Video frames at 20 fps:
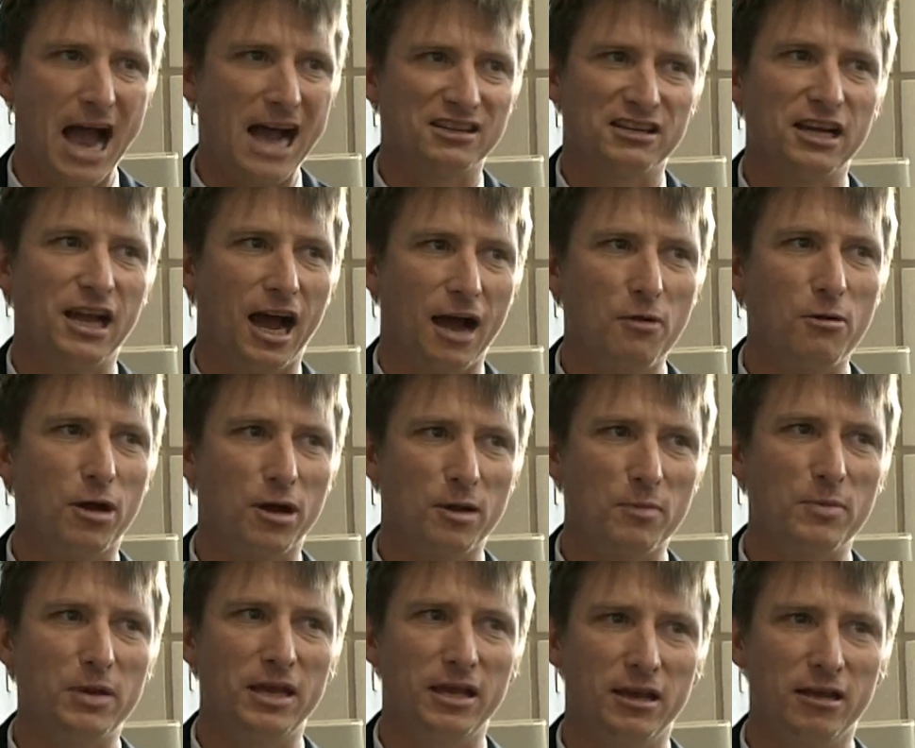Actually, I
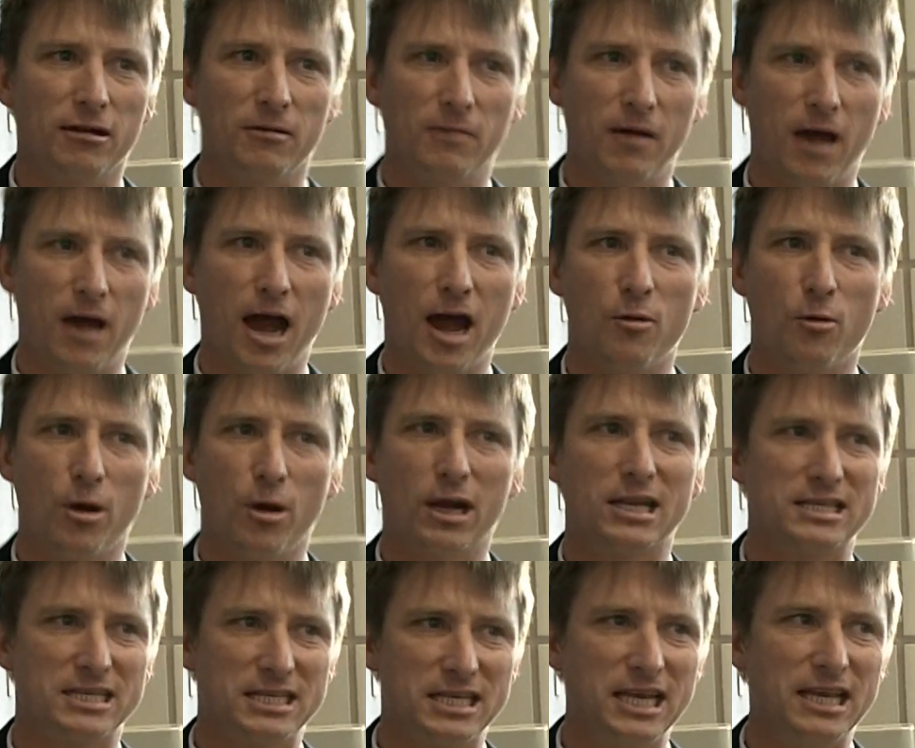want to be here. You want to be
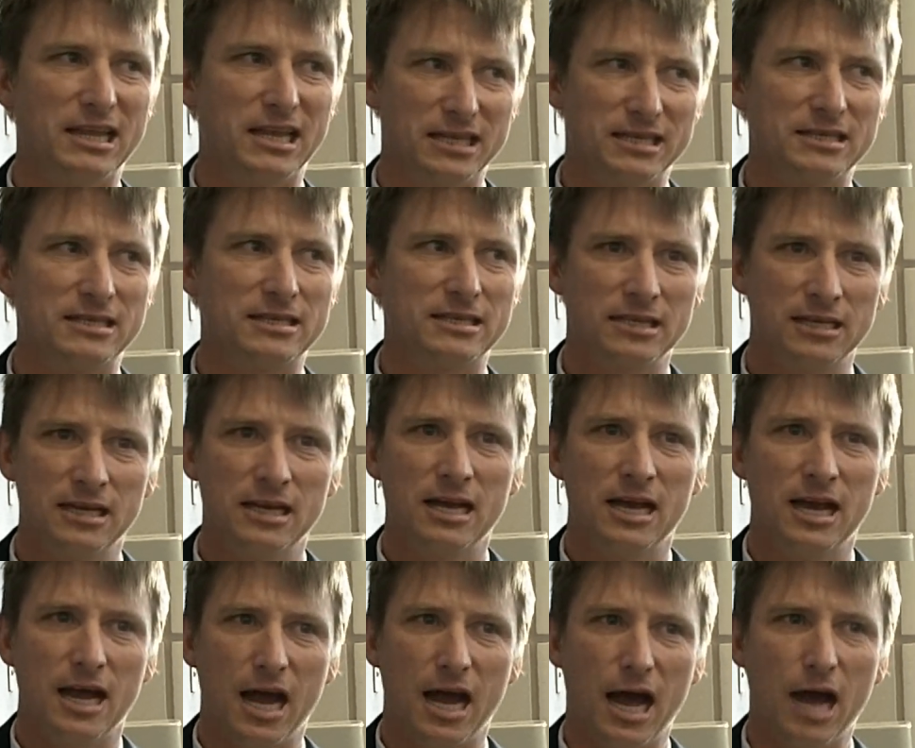here? I want to see this.
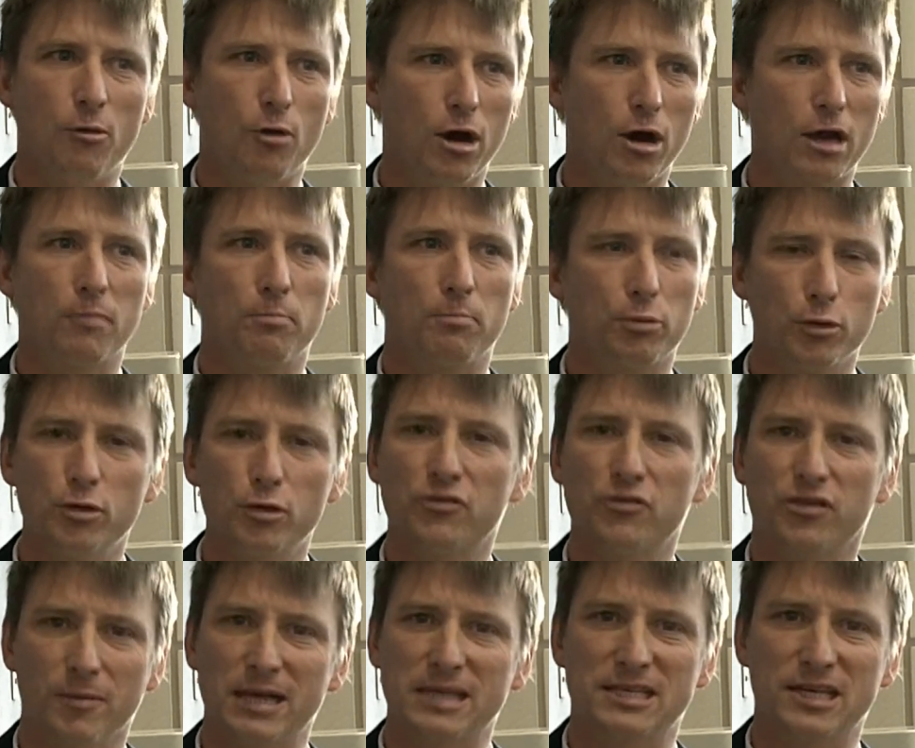I want to
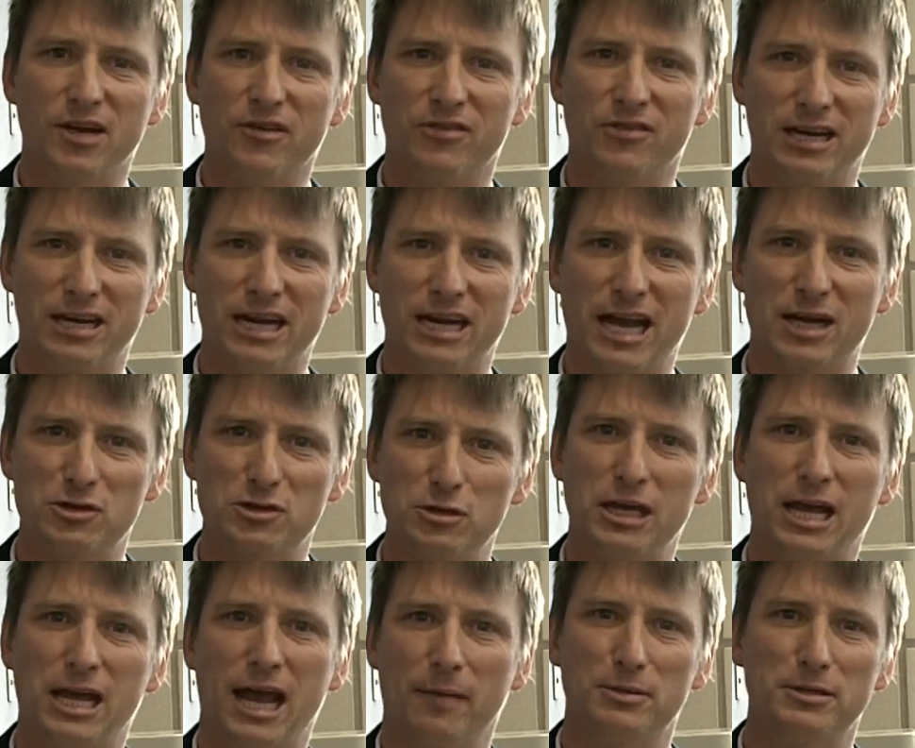prove to myself that it
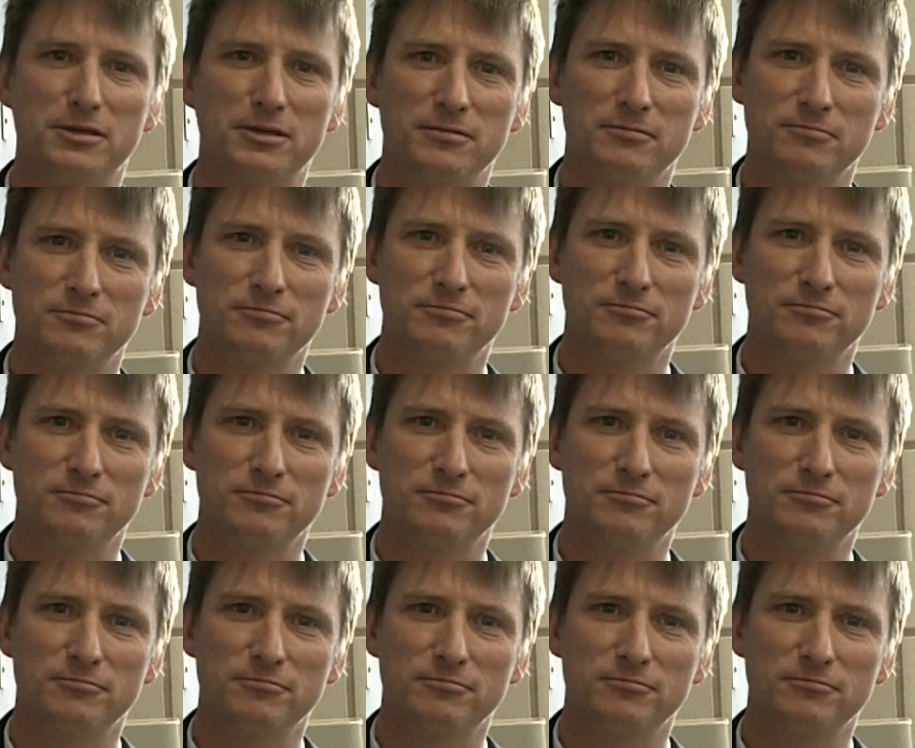actually happened.